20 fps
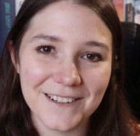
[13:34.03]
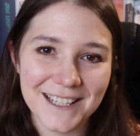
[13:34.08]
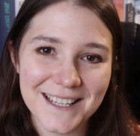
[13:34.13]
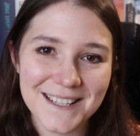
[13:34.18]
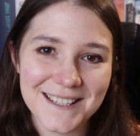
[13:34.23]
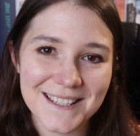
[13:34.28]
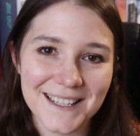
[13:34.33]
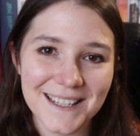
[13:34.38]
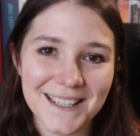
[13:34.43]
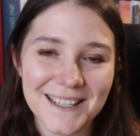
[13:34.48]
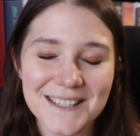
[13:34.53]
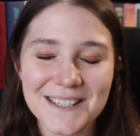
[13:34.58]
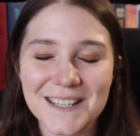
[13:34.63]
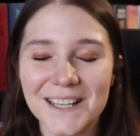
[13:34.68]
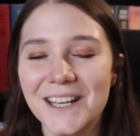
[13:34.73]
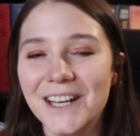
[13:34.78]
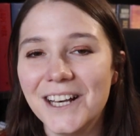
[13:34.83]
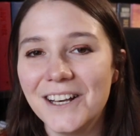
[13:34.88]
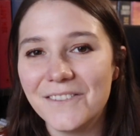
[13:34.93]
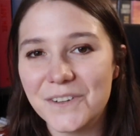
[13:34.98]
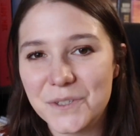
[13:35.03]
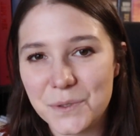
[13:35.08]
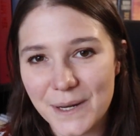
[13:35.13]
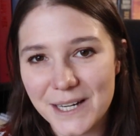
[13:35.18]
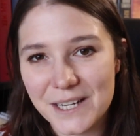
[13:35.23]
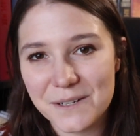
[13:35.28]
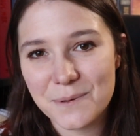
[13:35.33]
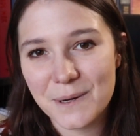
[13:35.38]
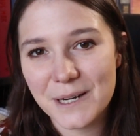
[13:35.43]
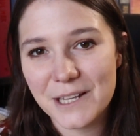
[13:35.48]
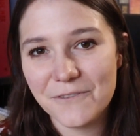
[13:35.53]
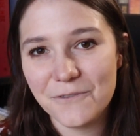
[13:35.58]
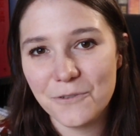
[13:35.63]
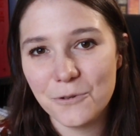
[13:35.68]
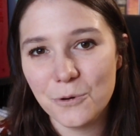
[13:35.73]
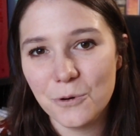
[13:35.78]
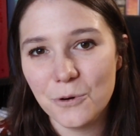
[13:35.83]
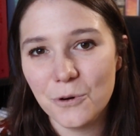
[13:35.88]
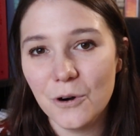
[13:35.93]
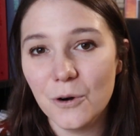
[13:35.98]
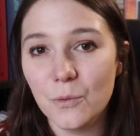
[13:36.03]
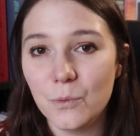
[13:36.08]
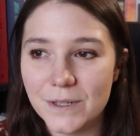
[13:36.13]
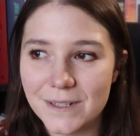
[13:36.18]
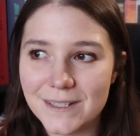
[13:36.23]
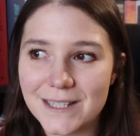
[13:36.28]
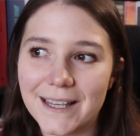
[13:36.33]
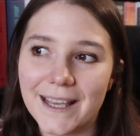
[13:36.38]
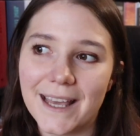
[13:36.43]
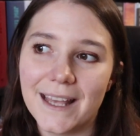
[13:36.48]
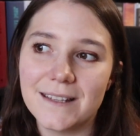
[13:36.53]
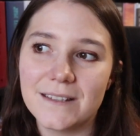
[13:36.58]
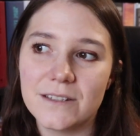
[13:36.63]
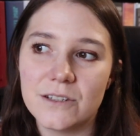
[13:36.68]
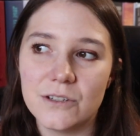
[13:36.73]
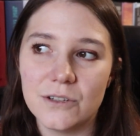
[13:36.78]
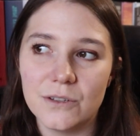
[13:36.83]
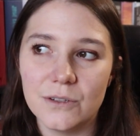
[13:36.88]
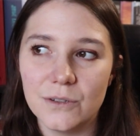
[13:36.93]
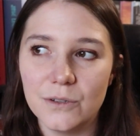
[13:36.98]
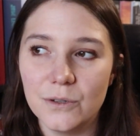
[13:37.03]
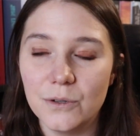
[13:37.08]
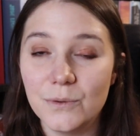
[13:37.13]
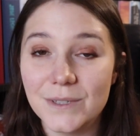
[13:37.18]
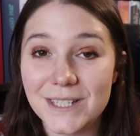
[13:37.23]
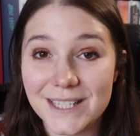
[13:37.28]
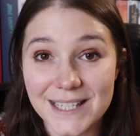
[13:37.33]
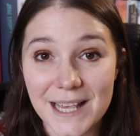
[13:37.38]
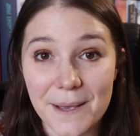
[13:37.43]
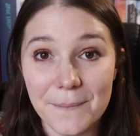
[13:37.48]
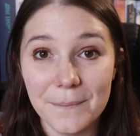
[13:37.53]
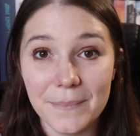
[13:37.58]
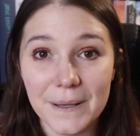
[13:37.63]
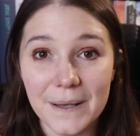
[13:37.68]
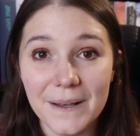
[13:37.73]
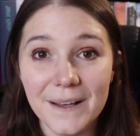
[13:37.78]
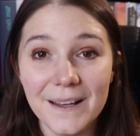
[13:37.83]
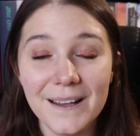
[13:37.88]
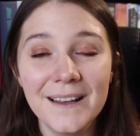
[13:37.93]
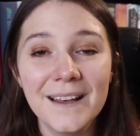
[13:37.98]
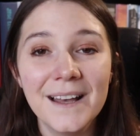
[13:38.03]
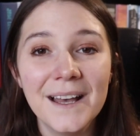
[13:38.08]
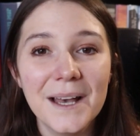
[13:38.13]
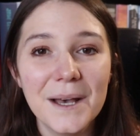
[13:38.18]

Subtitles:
releases for 2024 once it gets to December.